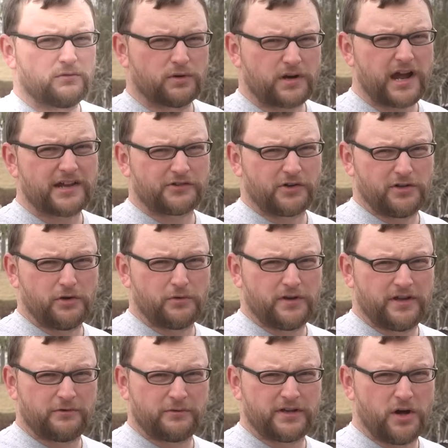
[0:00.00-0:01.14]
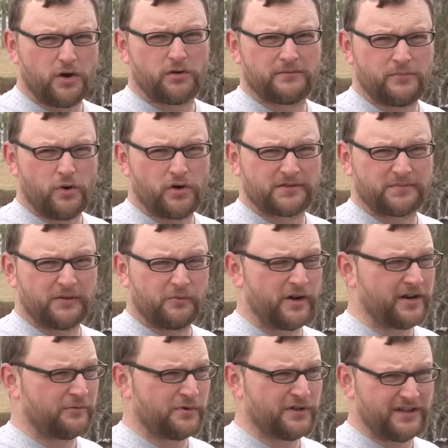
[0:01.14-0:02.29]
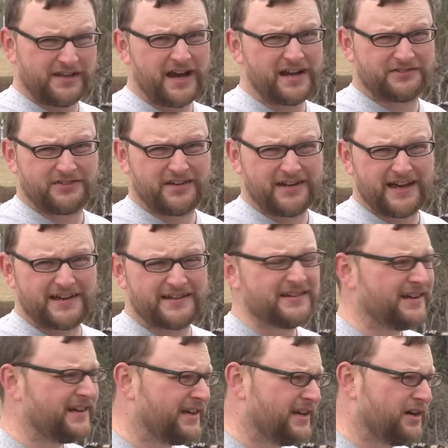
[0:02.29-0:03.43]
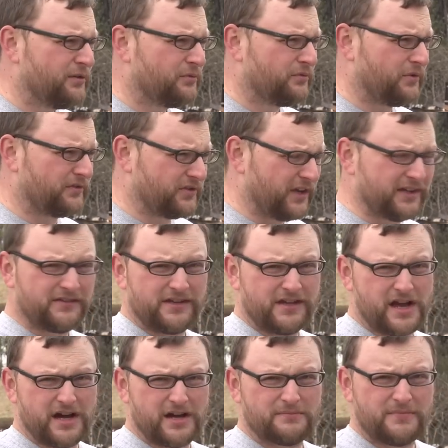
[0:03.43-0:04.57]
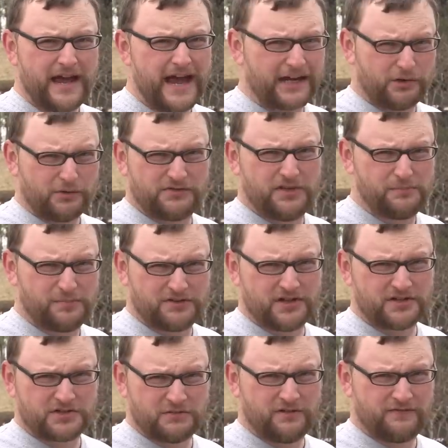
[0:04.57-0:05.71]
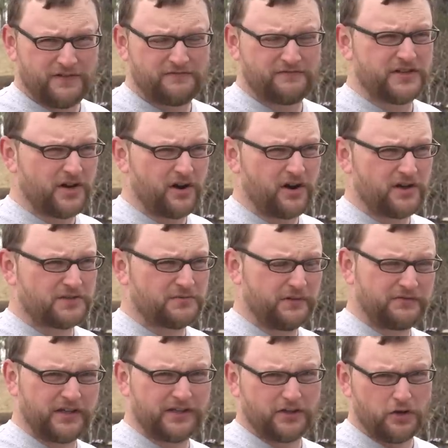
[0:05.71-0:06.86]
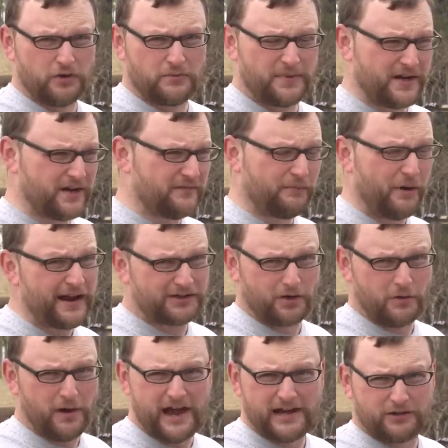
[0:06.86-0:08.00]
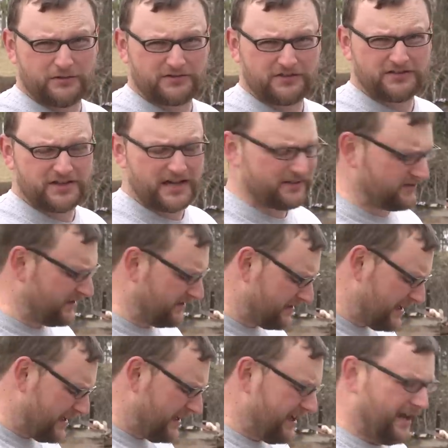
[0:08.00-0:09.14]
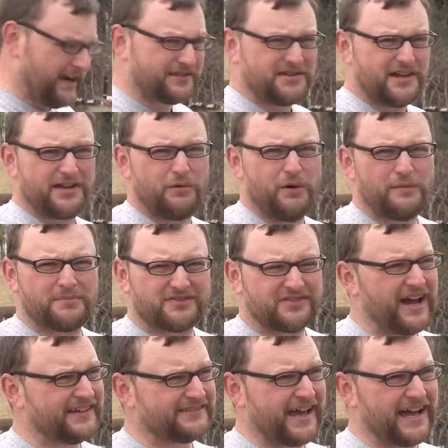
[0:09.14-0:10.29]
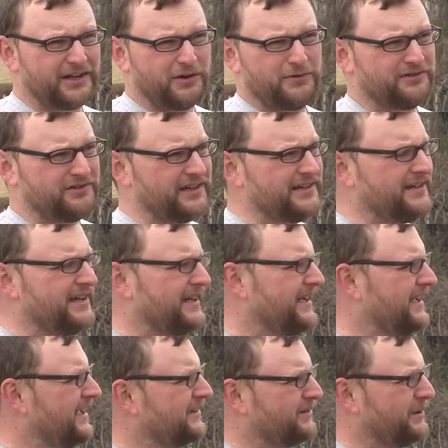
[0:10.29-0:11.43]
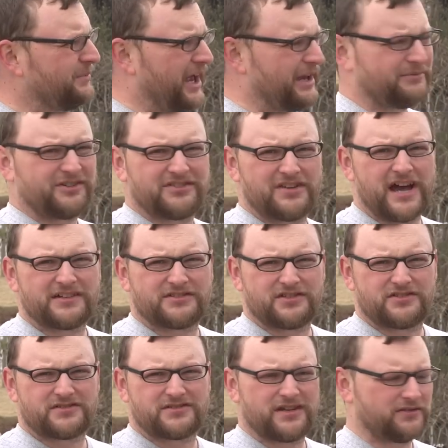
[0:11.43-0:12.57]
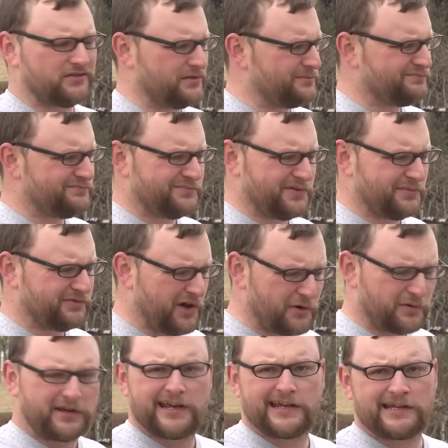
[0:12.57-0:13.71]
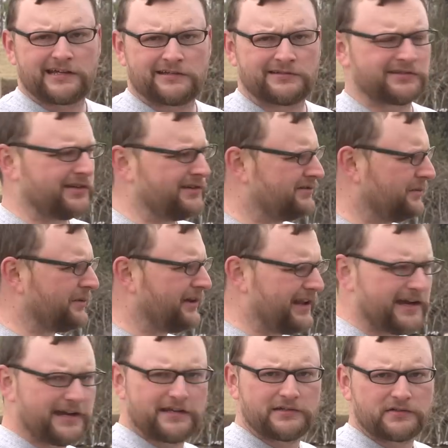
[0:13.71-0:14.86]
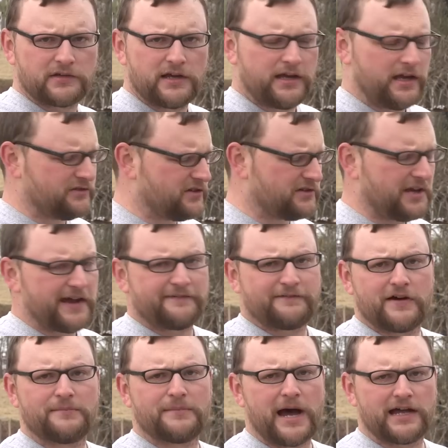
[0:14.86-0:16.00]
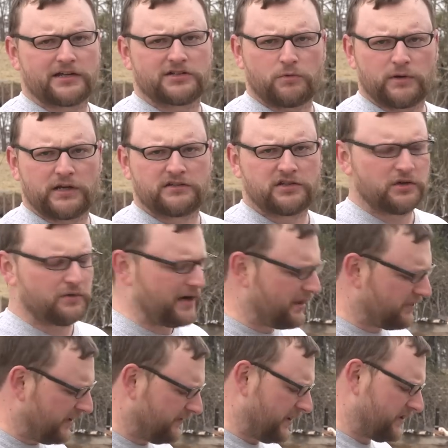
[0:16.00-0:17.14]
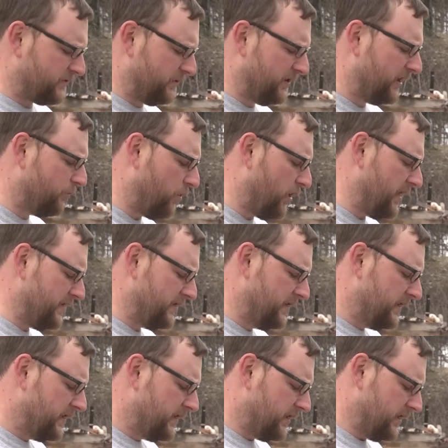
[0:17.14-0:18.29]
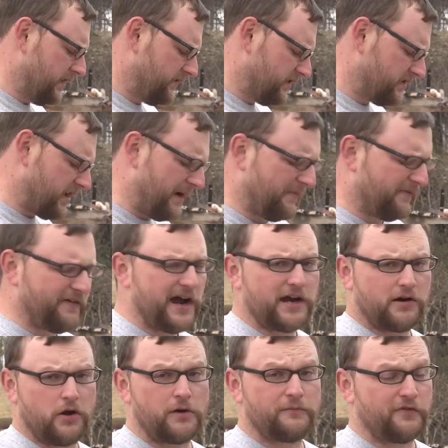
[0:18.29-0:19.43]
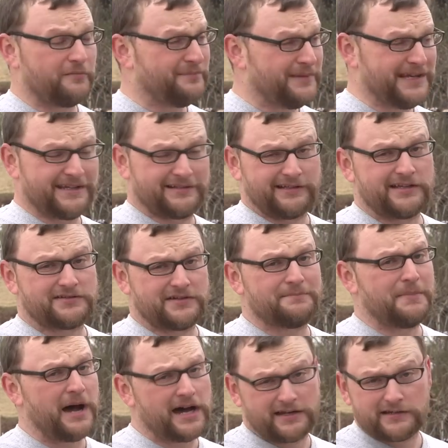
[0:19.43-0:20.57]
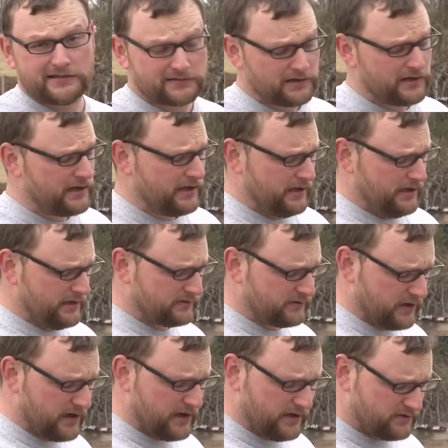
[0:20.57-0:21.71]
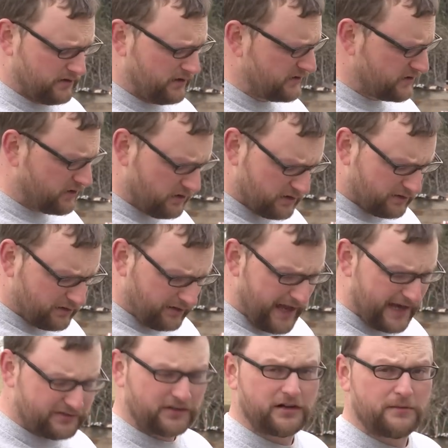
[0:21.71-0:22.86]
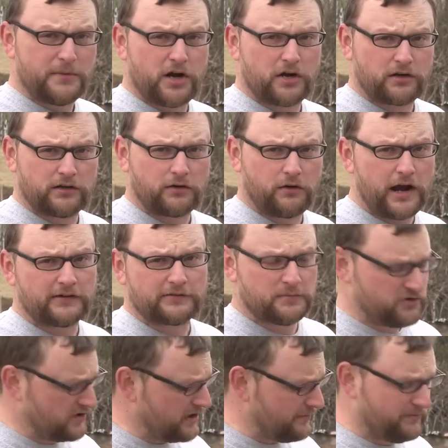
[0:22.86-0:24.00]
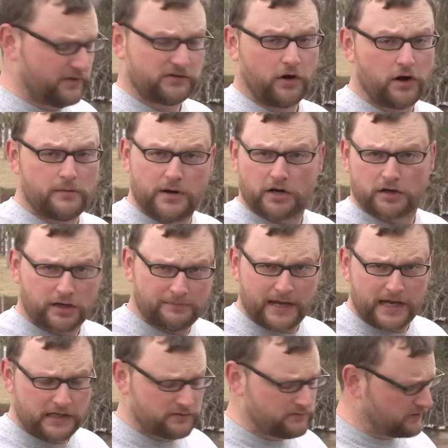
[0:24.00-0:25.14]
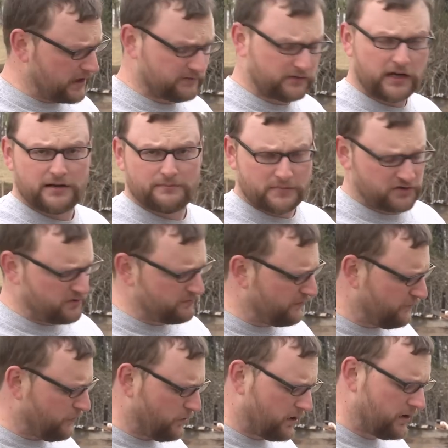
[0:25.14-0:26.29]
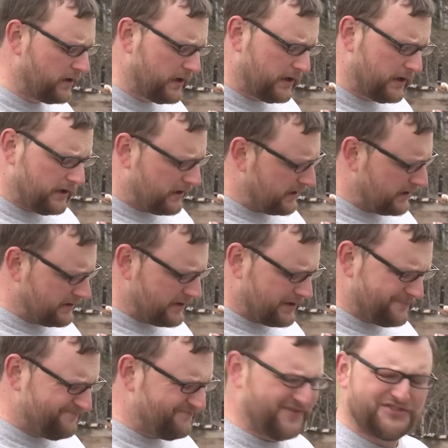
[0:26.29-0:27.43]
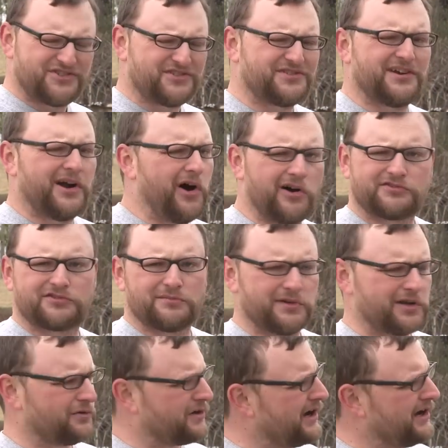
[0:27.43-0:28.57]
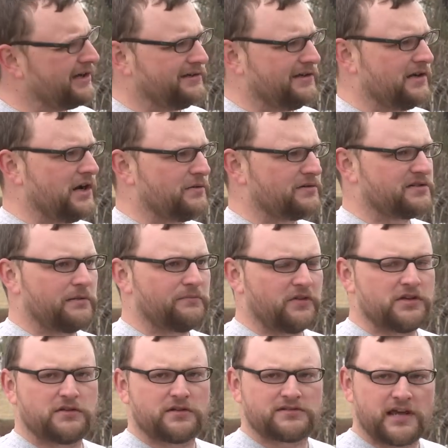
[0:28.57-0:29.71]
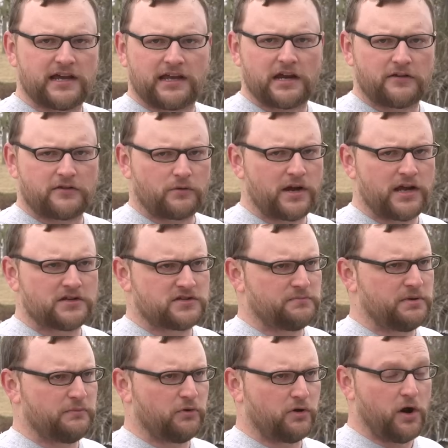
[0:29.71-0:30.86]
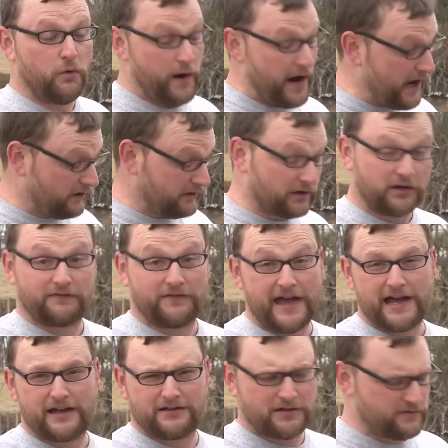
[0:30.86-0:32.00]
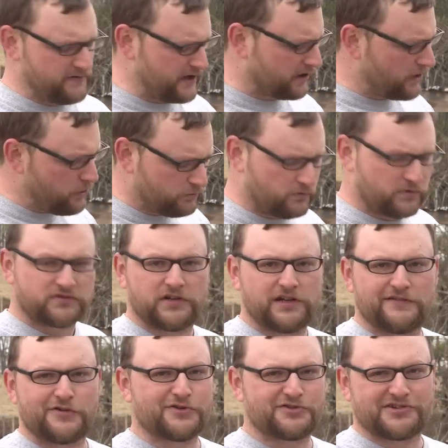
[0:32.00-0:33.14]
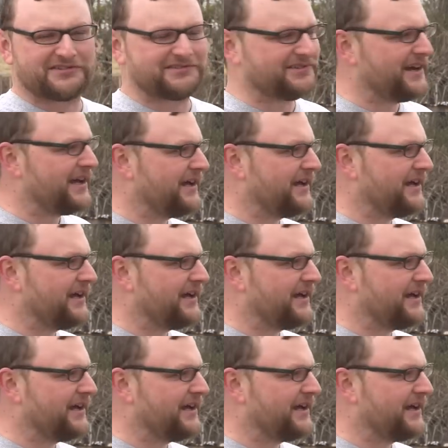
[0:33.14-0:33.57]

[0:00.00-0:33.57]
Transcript: Well guys, our little Henry Golden Boy has been running really nice today. We've seen the uh, accuracy potential at 50 yards. We've seen a little bit of practical accuracy testing. And I tell you what, besides accuracy, sometimes it's nice to just get some, some soda cans and some clays and just have fun behind the 22. And I think that's really what uh, this type of firearm, for me at least, embodies. Is uh, it's, it's good classic American craftsmanship. These are American made, in case I didn't mention before. And uh, it's just an awesome little gun, you know. It's something you can take out to the range and people go, wow, look at that. You know, that golden receiver just